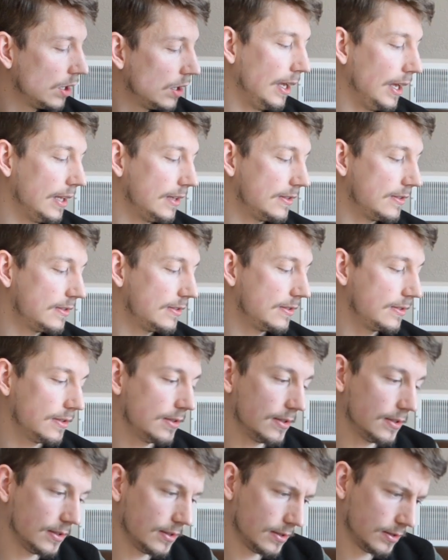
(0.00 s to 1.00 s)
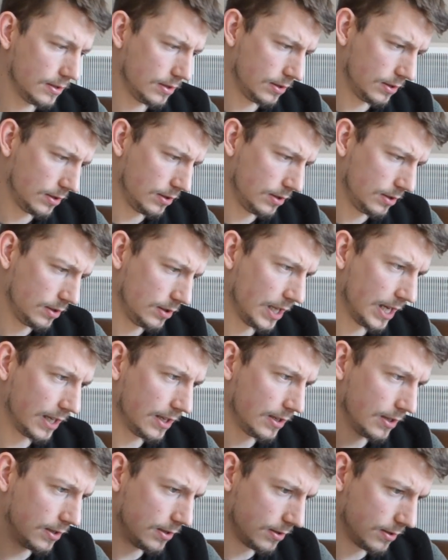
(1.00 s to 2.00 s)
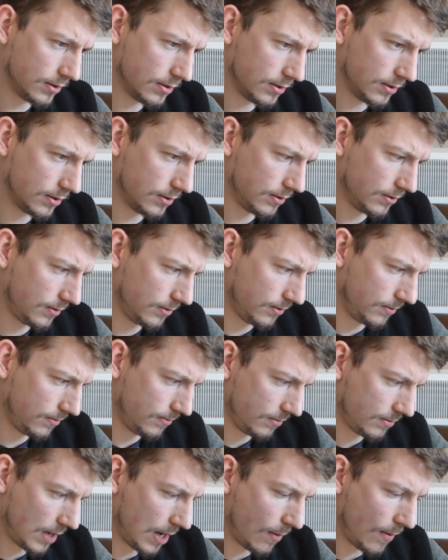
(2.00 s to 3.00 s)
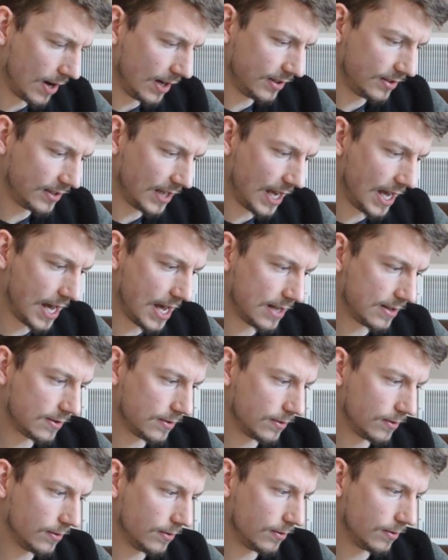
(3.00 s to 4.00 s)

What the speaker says: It's like I want to say it's